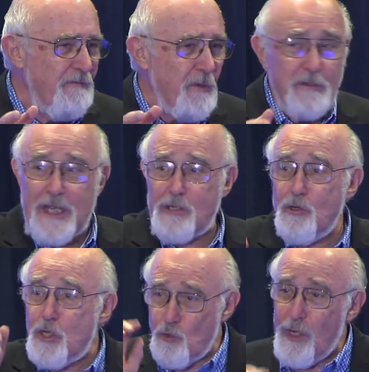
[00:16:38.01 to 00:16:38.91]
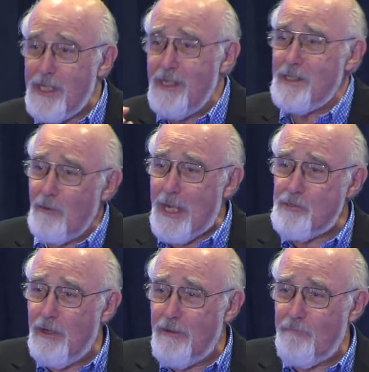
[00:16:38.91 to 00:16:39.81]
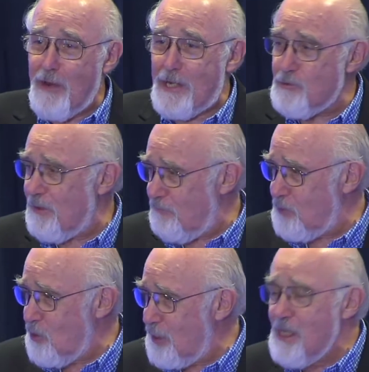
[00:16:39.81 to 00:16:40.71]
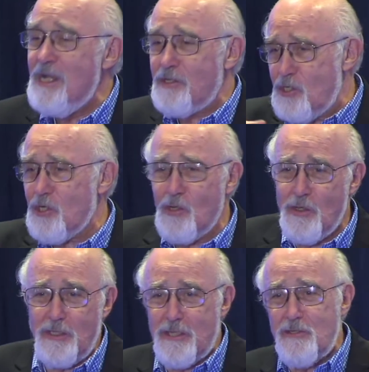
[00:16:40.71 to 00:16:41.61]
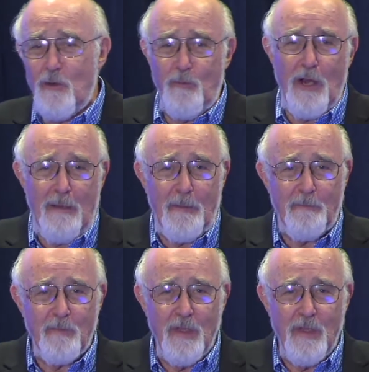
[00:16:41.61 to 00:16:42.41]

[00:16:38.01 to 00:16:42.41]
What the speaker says: folks actually drinking their hydraulic fracturing fluid to show you that there's no problem.